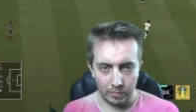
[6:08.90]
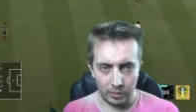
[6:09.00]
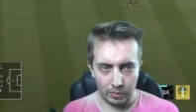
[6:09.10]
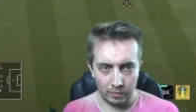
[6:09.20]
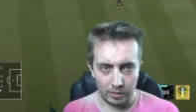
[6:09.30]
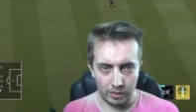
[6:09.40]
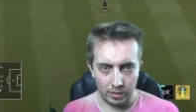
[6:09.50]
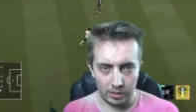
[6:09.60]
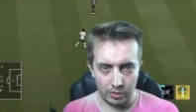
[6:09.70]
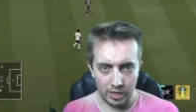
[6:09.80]
Off
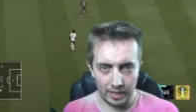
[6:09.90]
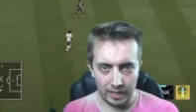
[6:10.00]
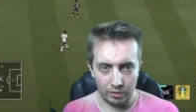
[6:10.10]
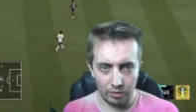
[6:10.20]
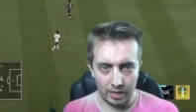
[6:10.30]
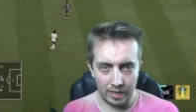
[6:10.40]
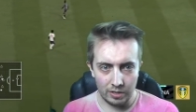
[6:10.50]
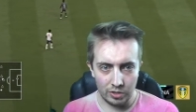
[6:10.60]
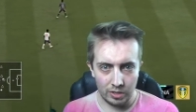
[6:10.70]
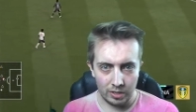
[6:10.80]
to Jackie
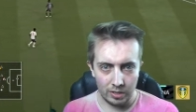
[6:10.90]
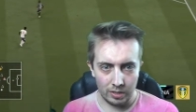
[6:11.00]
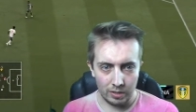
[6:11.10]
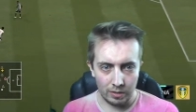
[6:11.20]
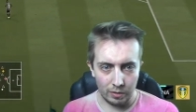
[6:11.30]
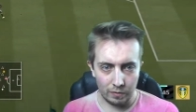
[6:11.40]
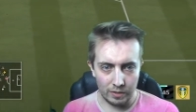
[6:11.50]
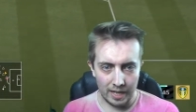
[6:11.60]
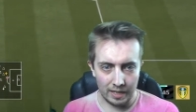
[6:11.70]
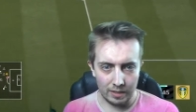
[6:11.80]
Grealish. Off
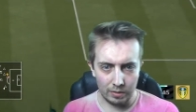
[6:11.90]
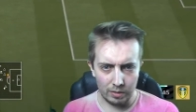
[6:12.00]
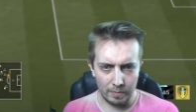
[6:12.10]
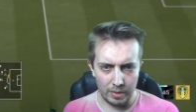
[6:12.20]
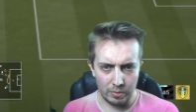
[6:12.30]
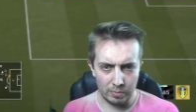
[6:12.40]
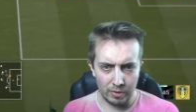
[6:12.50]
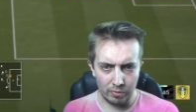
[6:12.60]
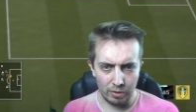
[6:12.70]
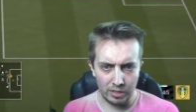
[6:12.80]
to Emil
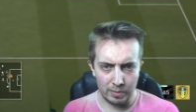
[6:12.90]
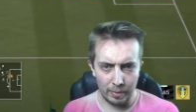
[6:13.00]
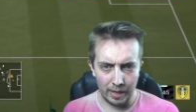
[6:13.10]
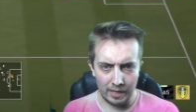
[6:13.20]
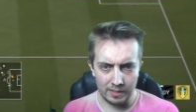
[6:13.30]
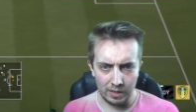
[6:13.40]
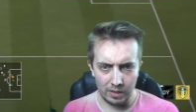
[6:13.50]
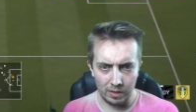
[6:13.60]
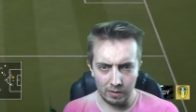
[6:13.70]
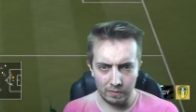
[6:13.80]
Smith Oh, That's a pass and a
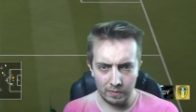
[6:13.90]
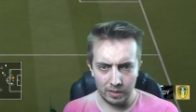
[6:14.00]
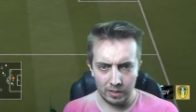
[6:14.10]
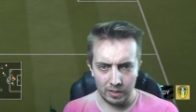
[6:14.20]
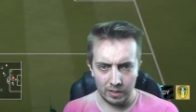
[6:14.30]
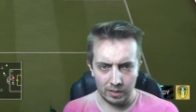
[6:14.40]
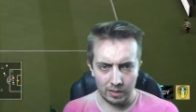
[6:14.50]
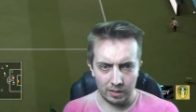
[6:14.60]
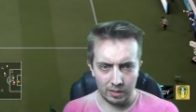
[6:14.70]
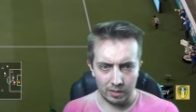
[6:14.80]
half.
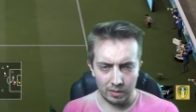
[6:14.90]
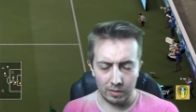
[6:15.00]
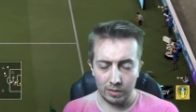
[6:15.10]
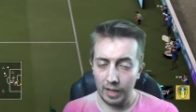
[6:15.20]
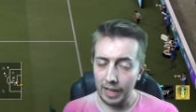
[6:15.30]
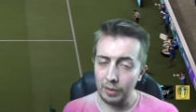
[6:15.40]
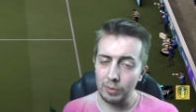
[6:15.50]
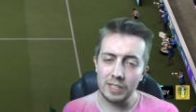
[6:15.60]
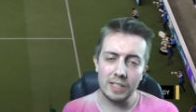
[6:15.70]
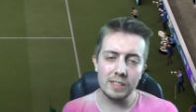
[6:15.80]
How
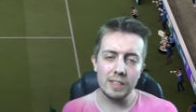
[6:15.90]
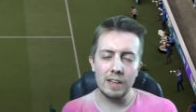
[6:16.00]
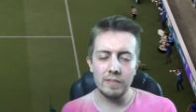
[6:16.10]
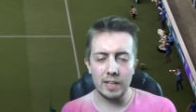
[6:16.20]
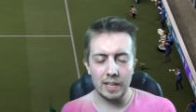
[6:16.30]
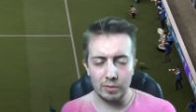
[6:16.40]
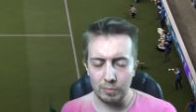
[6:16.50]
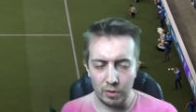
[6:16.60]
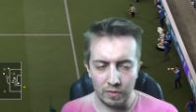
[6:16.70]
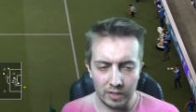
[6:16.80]
has he saved it? He was
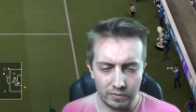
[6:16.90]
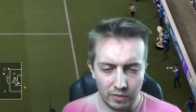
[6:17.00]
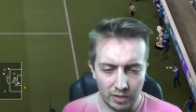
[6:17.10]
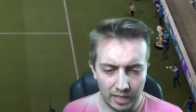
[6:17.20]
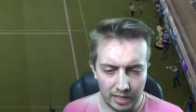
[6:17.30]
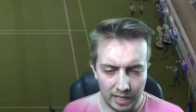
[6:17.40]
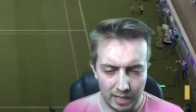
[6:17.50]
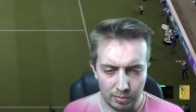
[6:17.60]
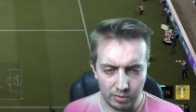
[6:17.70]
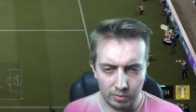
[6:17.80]
moving his fucking
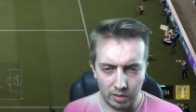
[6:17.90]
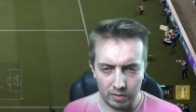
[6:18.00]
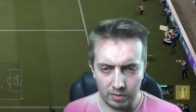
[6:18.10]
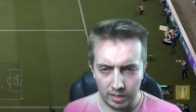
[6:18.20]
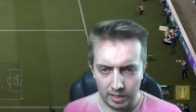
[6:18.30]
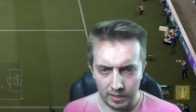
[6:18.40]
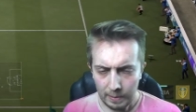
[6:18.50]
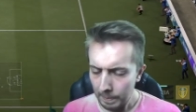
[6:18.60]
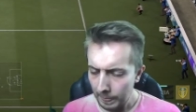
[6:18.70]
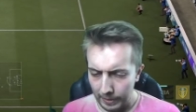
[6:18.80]
keeper as well.
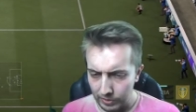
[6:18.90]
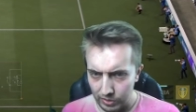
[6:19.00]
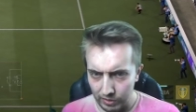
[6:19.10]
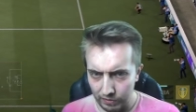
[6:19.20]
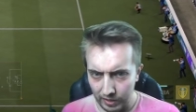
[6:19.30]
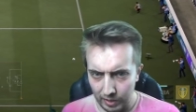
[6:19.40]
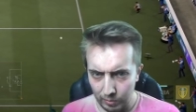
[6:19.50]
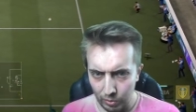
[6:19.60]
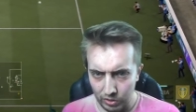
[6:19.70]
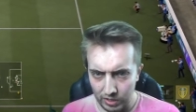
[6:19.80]
Should have fucking
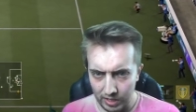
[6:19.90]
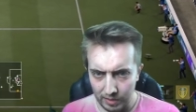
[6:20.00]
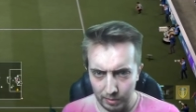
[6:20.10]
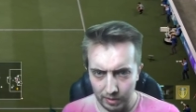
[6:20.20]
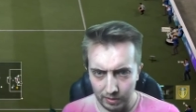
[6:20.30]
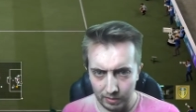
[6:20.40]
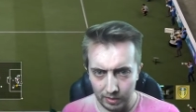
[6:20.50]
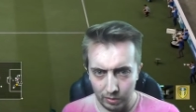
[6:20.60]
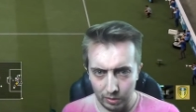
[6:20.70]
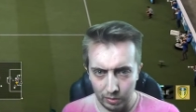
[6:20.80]
watched it, but
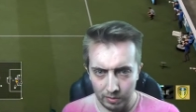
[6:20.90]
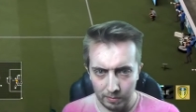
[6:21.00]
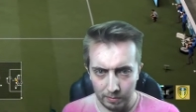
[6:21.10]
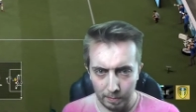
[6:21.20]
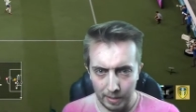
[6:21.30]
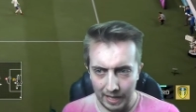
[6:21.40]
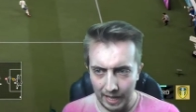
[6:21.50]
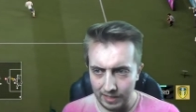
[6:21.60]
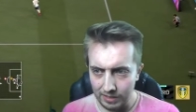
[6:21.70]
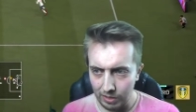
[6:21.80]
yo, go on. Big
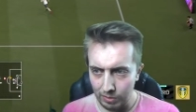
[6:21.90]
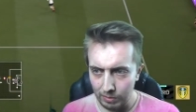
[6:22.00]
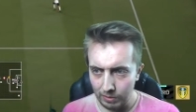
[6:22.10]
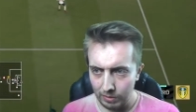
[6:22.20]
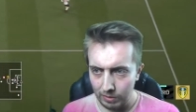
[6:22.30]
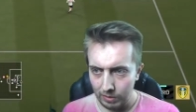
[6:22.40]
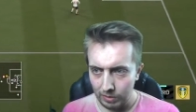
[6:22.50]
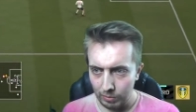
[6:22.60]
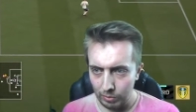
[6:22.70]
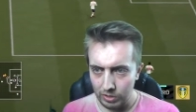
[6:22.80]
head. Nope.
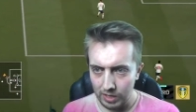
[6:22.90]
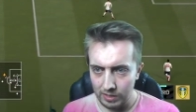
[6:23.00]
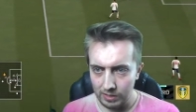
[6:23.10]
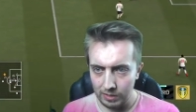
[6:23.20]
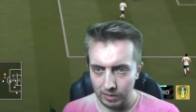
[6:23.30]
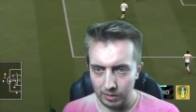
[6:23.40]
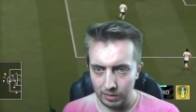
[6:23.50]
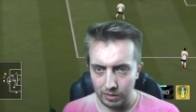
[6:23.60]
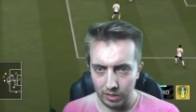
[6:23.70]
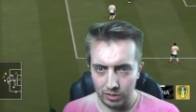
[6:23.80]
Watch this.
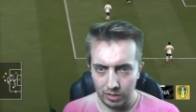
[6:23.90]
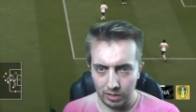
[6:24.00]
Touch.